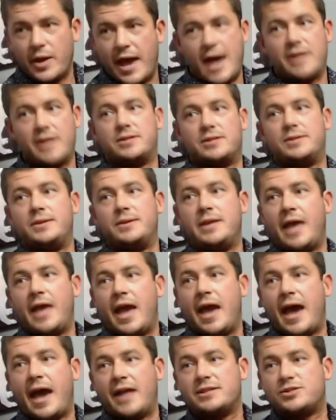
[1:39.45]

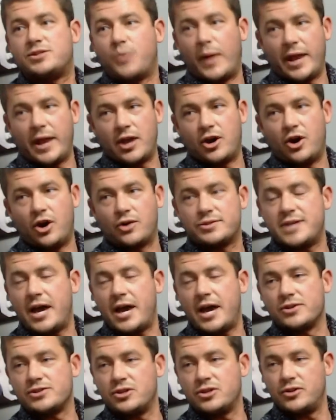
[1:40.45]
had 20
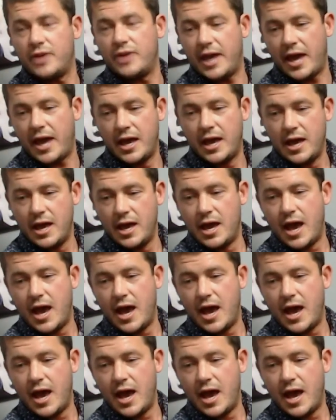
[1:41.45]
cocktails on there,